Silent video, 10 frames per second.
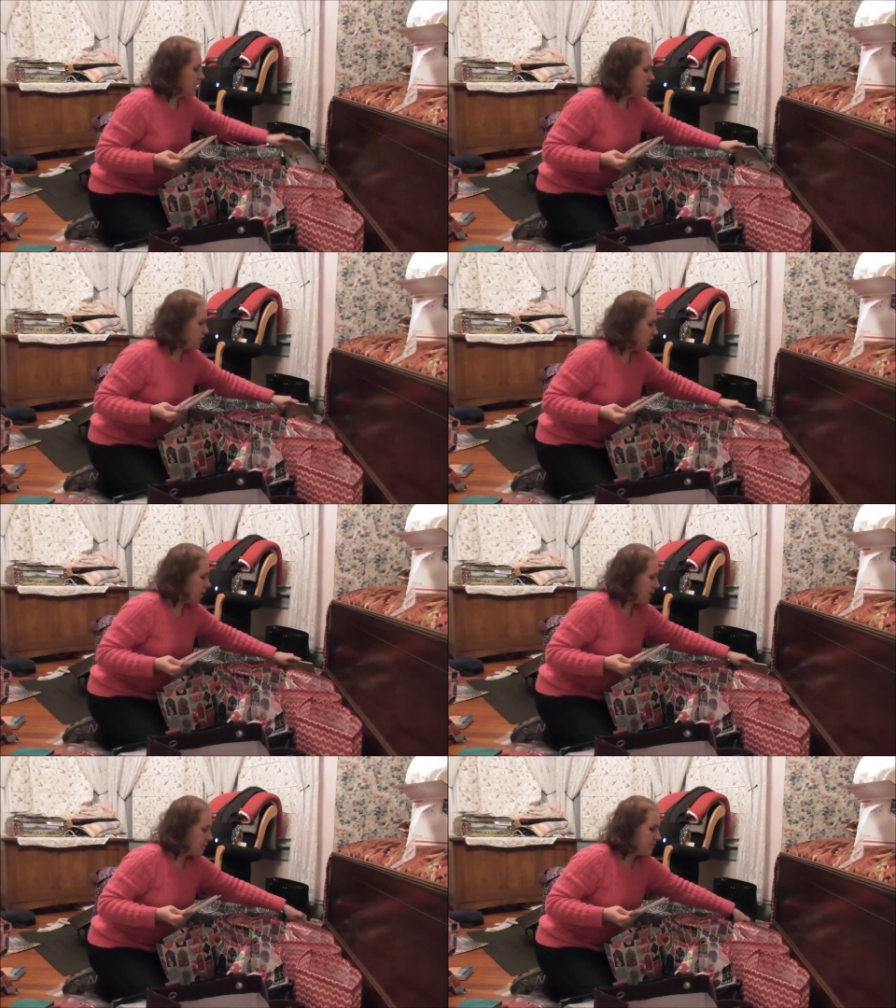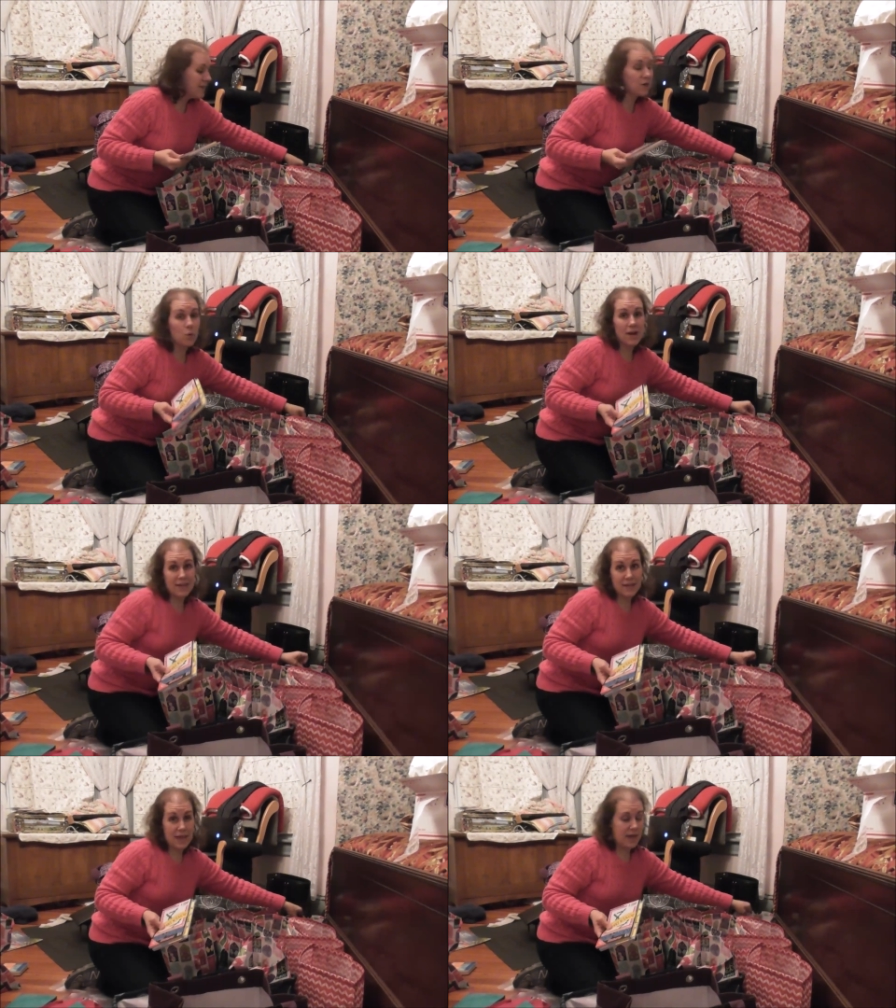So I'm filling what I
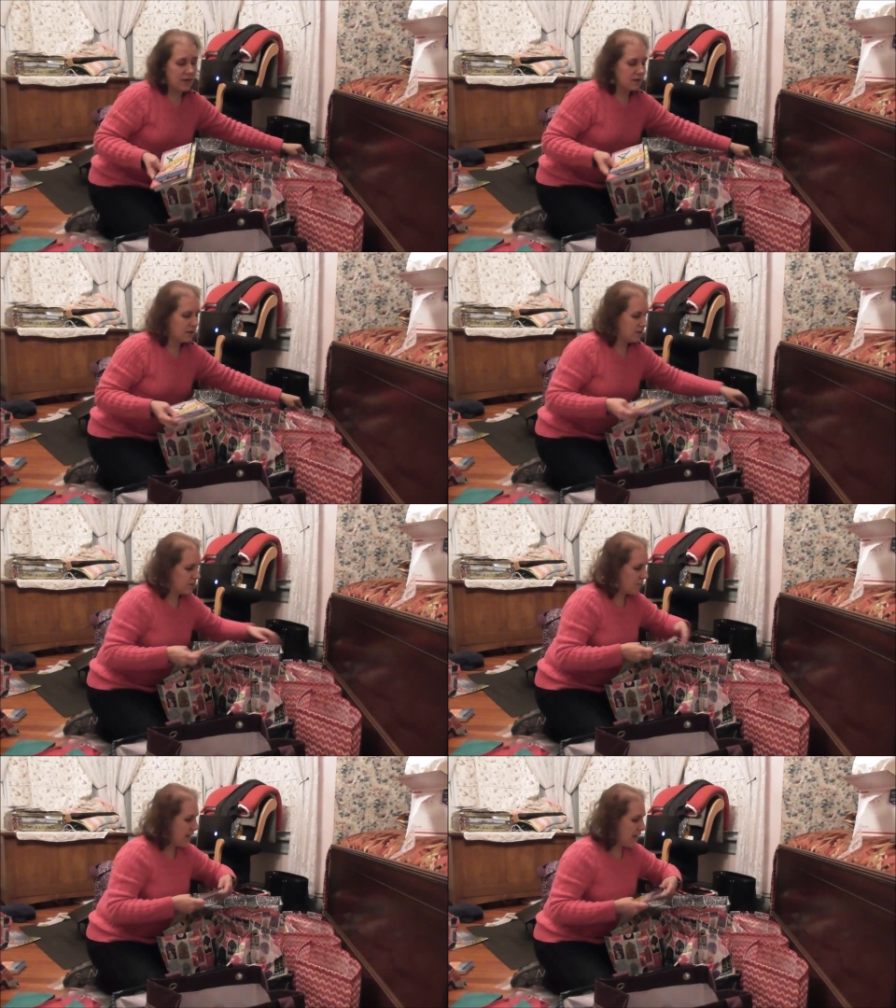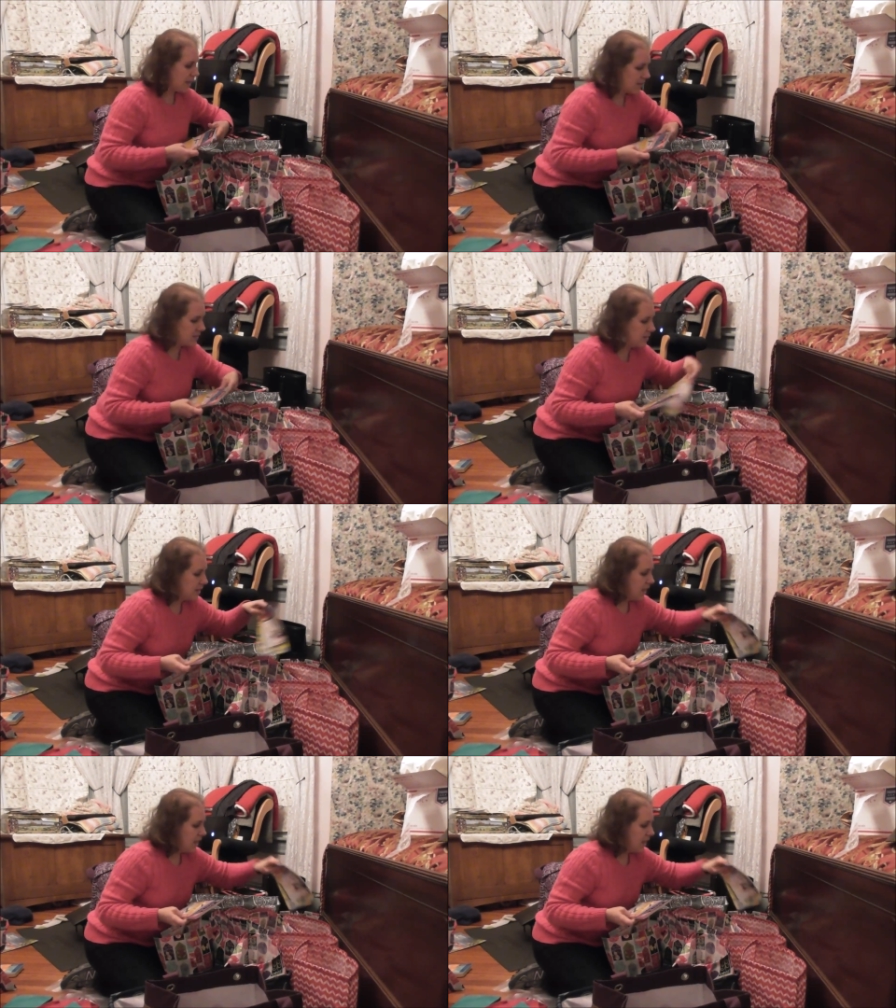can, the bags,